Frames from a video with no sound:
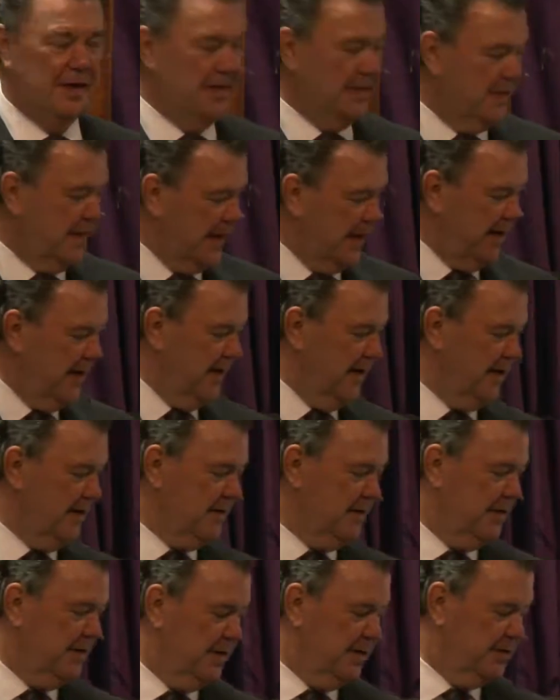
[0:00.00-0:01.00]

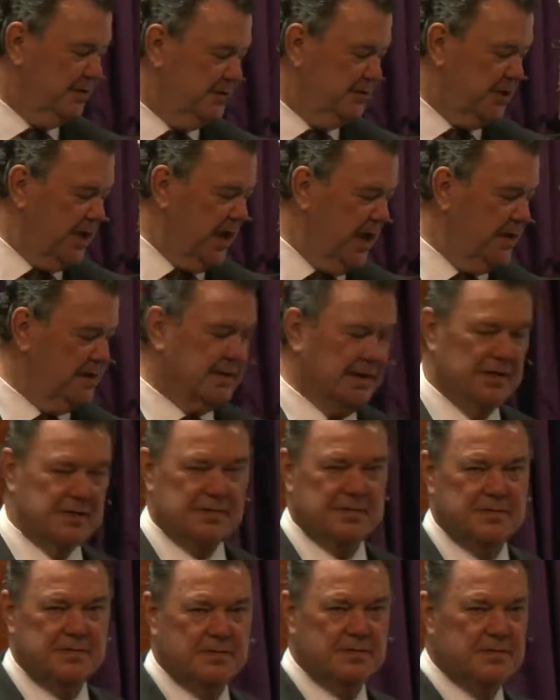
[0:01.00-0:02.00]
There,
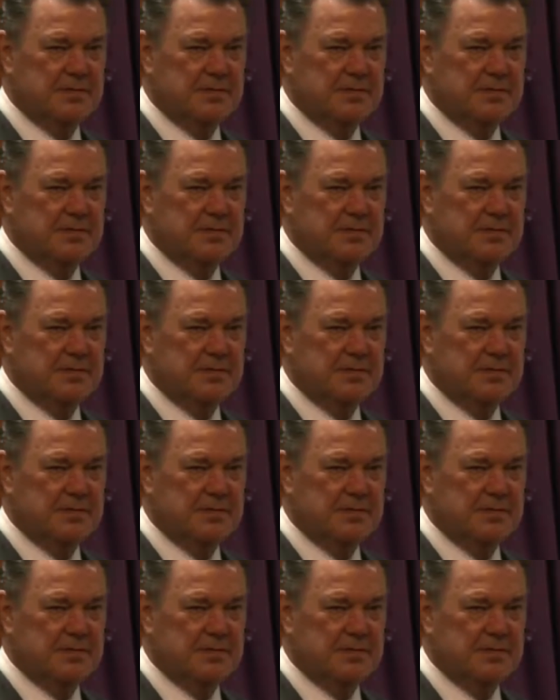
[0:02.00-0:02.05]
Jesus,